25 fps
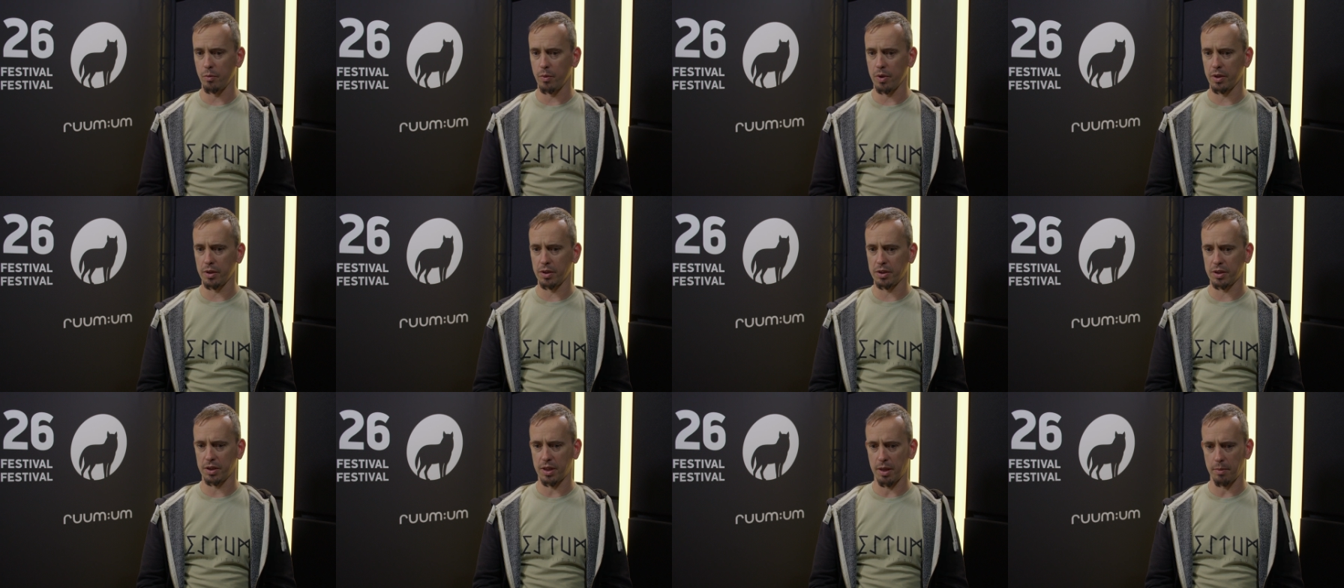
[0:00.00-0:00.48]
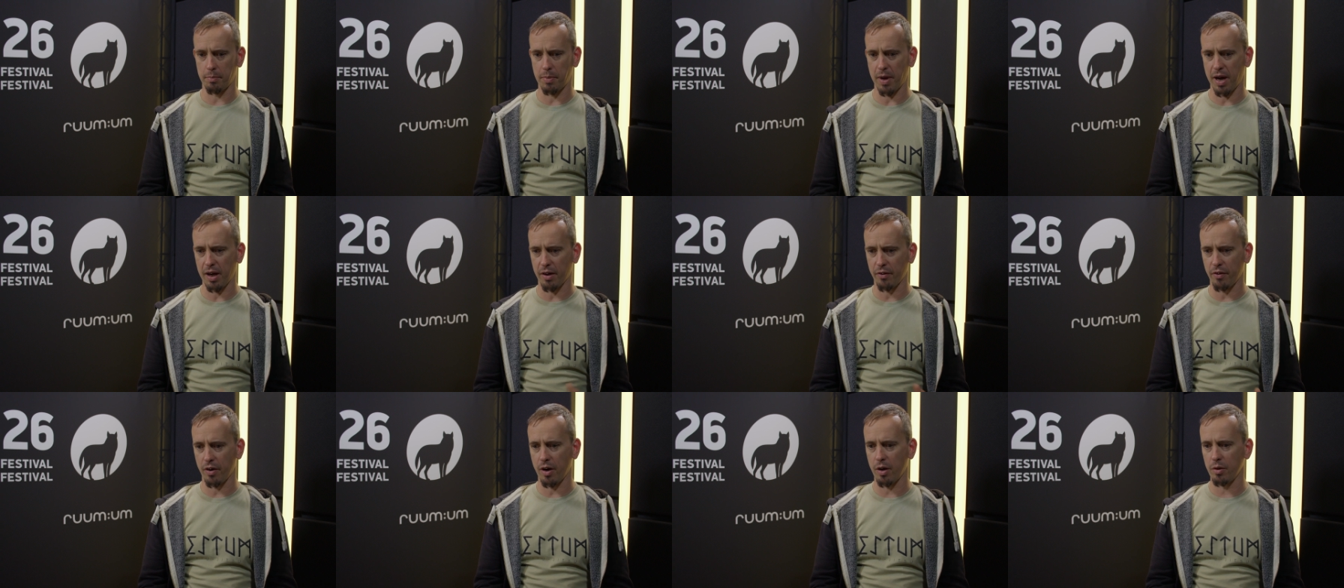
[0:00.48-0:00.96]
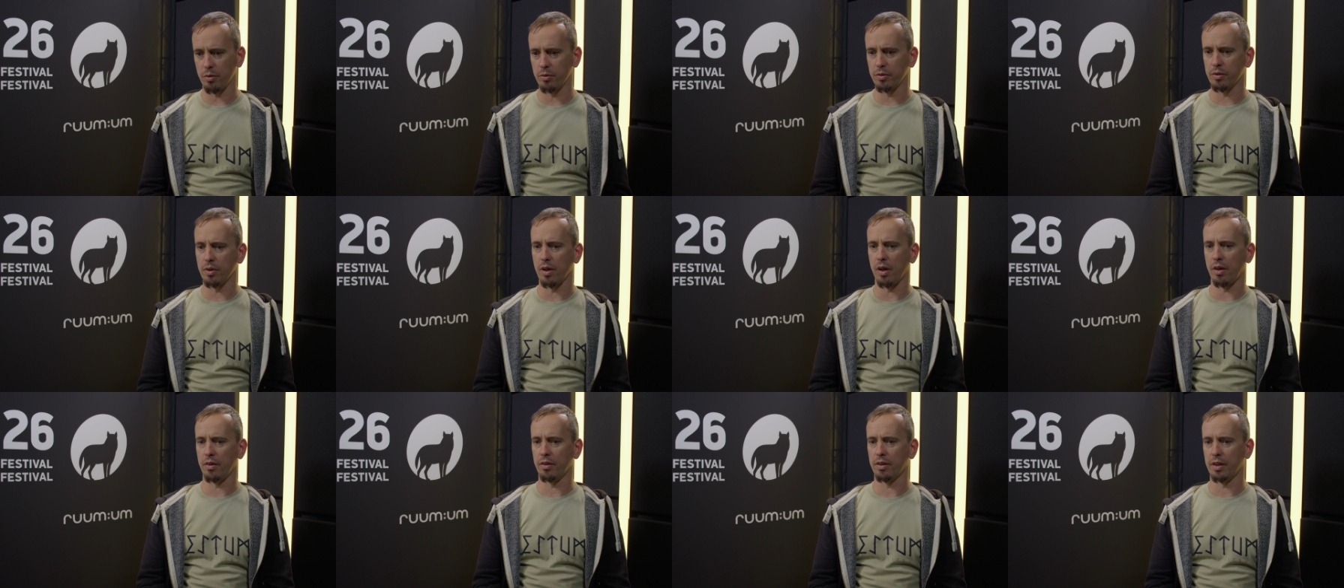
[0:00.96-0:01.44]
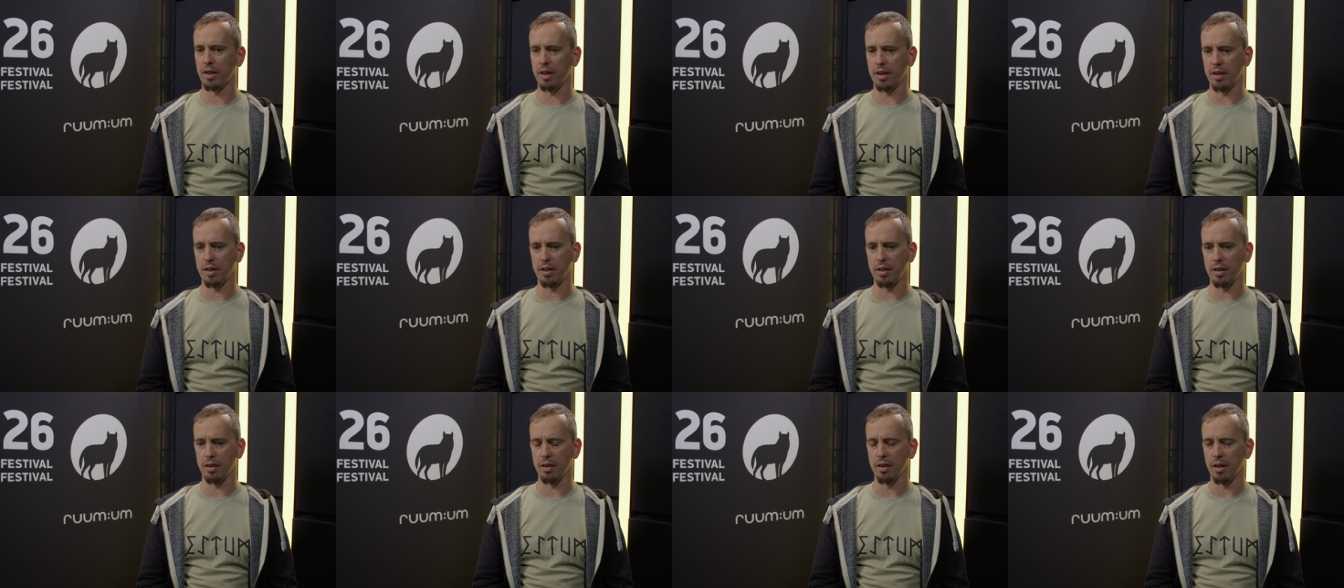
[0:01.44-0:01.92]
what is the background are
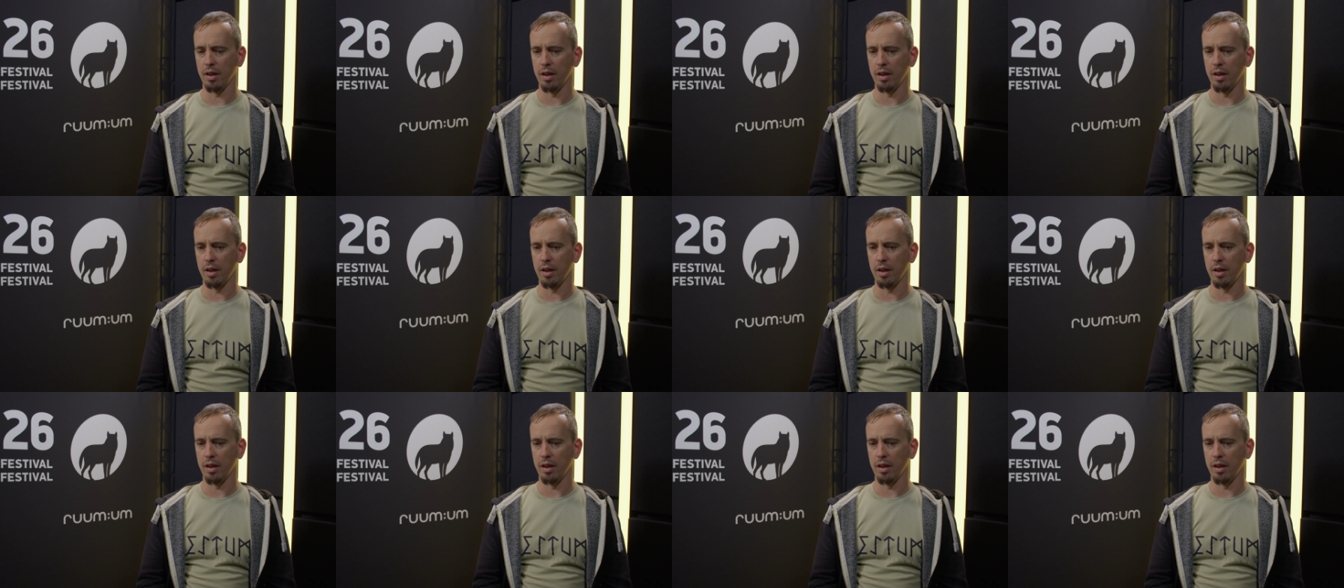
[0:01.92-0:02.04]
they